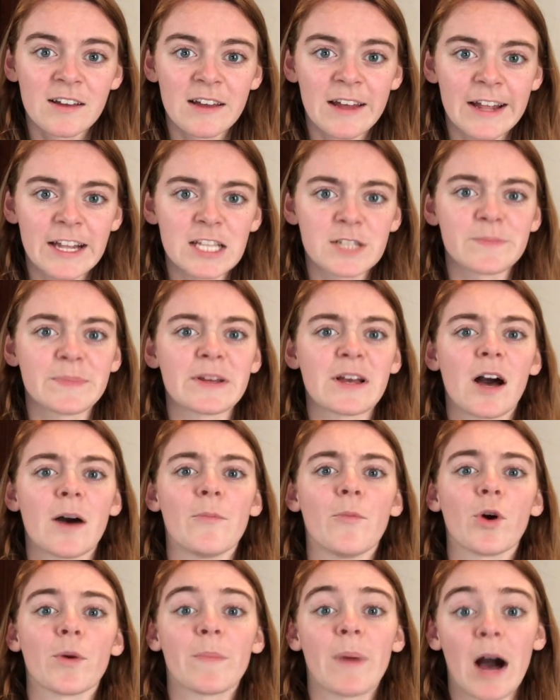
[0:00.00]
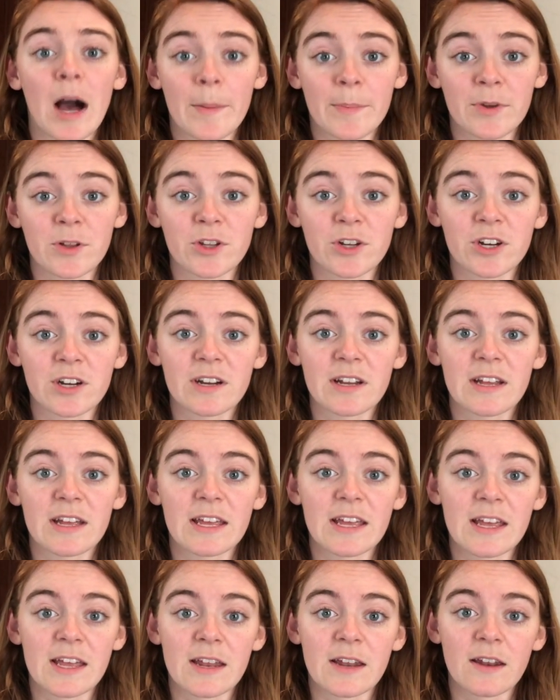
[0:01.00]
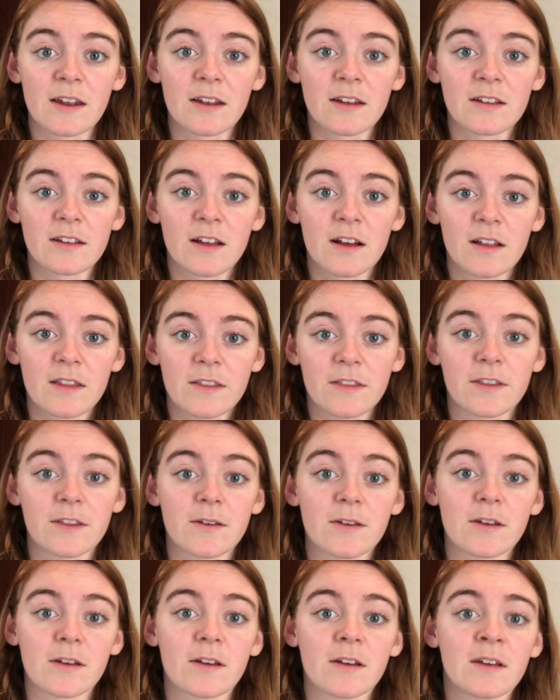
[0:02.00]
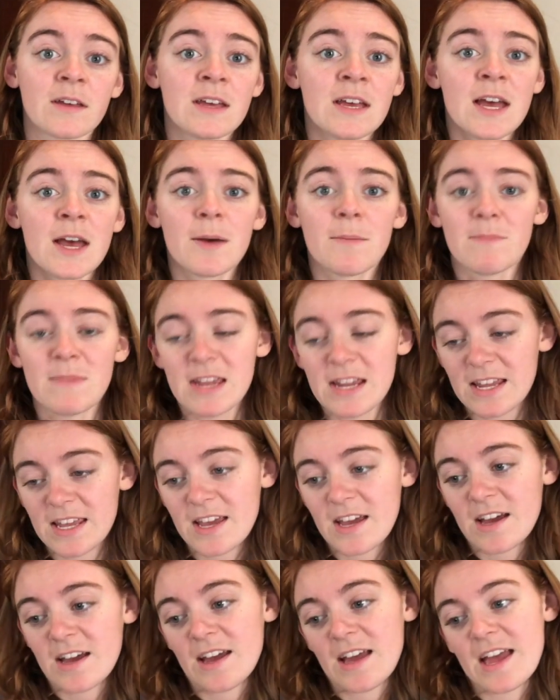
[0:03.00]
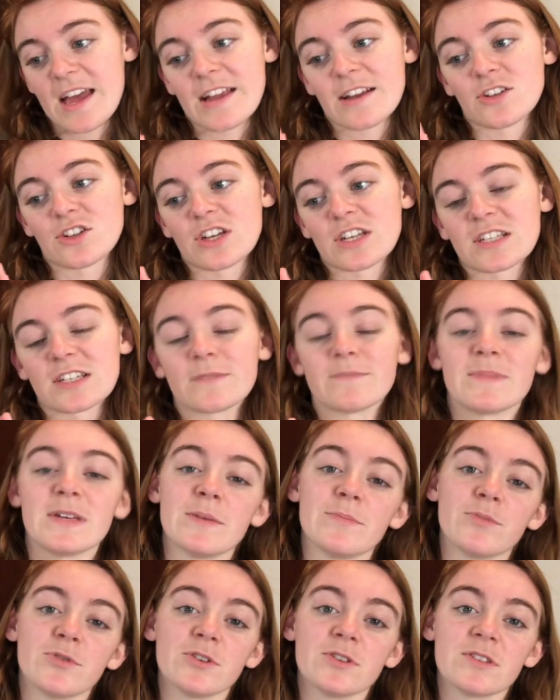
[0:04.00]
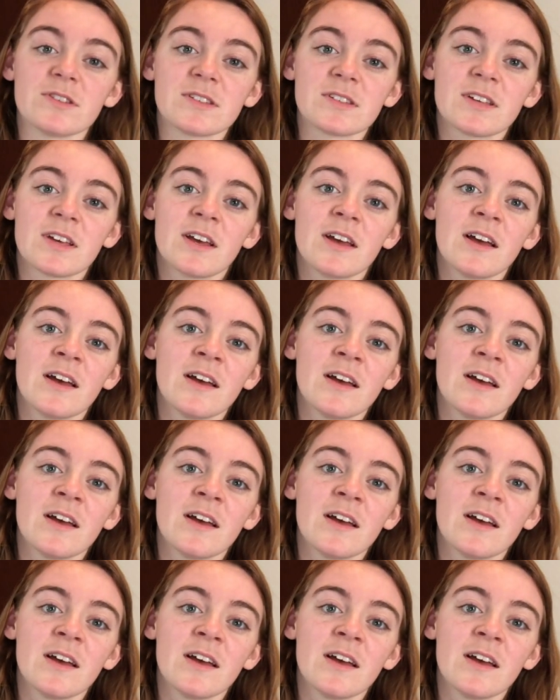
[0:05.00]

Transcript: and has become more popular in the media and just in people's